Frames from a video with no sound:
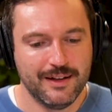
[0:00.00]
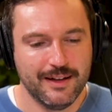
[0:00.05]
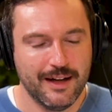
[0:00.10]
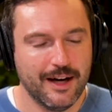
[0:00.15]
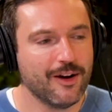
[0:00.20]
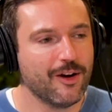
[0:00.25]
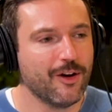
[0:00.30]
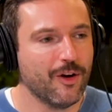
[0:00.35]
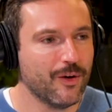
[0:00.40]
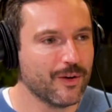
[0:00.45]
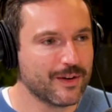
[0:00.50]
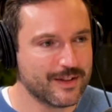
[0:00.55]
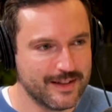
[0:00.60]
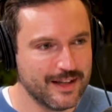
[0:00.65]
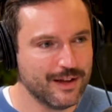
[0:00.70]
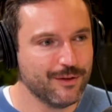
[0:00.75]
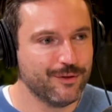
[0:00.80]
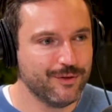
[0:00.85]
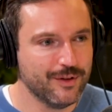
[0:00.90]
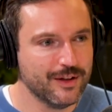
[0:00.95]
unlocks
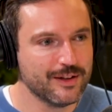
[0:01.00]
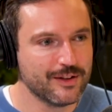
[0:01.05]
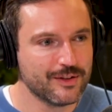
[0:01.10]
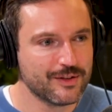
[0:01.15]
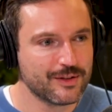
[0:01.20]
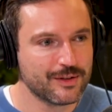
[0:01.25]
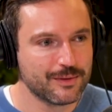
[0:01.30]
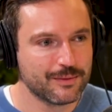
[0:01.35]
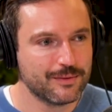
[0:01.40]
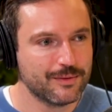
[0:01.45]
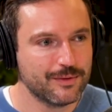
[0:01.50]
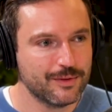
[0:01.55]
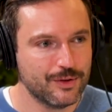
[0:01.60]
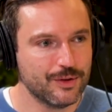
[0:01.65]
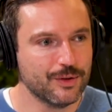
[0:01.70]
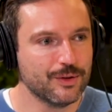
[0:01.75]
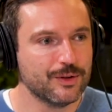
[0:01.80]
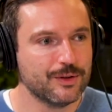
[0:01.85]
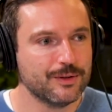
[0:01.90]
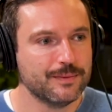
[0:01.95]
that first
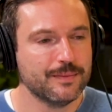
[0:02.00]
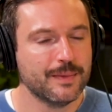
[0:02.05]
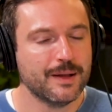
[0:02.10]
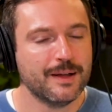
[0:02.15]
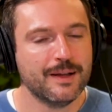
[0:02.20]
door.